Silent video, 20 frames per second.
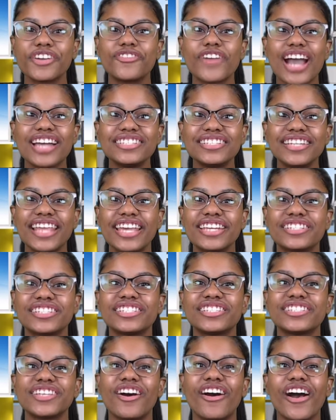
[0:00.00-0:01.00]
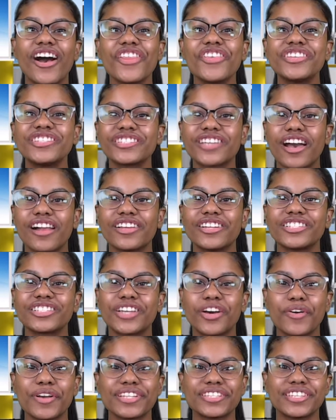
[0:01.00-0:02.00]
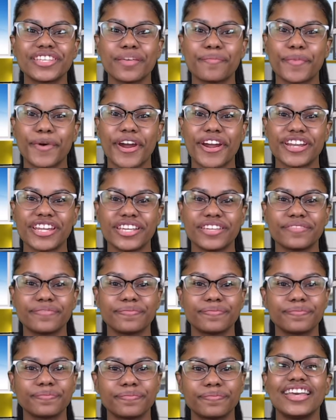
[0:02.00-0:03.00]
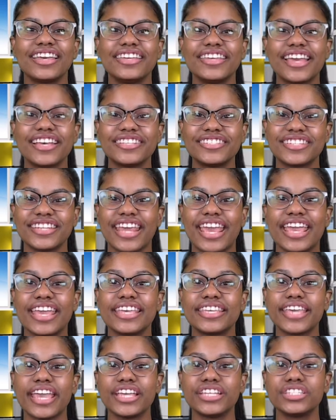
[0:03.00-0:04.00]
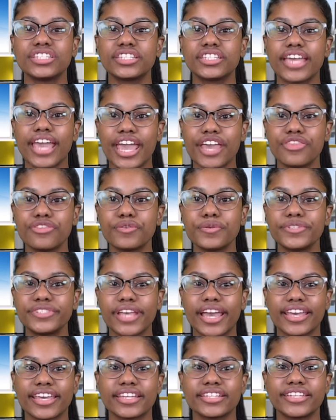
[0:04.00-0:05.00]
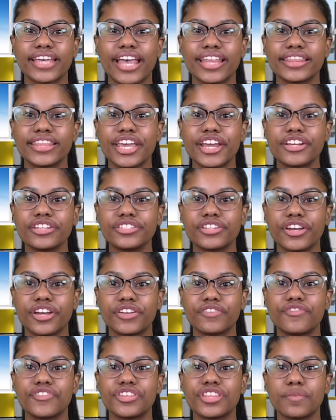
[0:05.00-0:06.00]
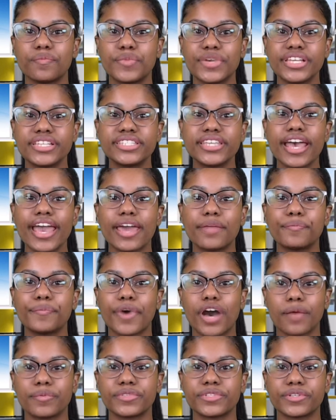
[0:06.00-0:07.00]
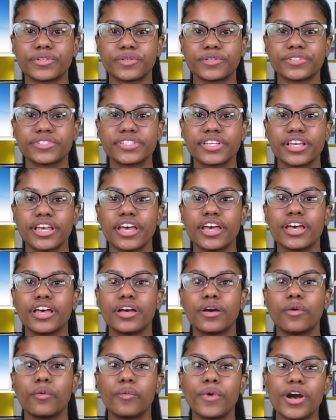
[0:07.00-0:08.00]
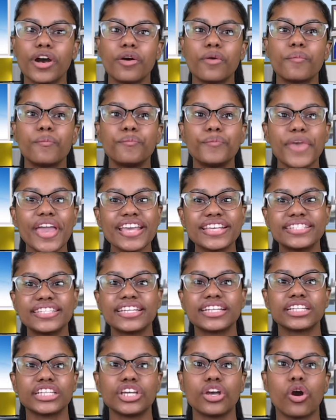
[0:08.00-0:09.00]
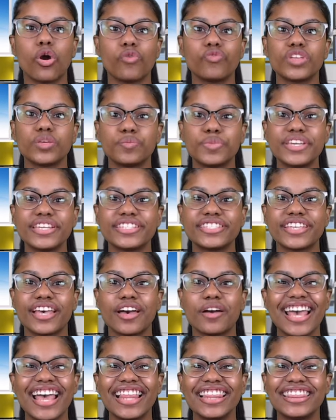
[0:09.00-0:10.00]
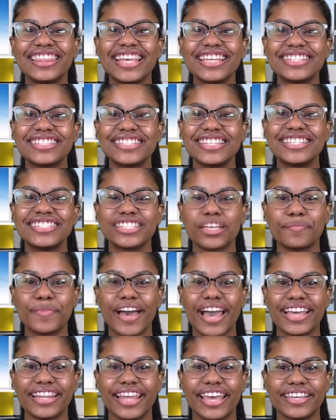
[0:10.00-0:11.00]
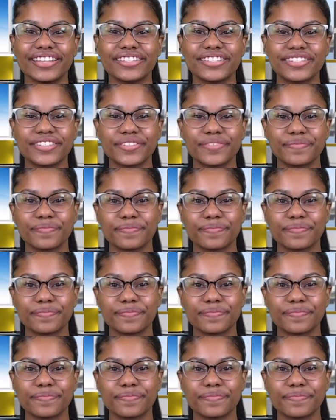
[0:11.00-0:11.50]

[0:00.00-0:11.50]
Congratulations to all the scholars going to the party. Yesterday, grades K through 2nd had their turn for the pizza and popsicles. Well, basically only pizza. Let's see some highlights.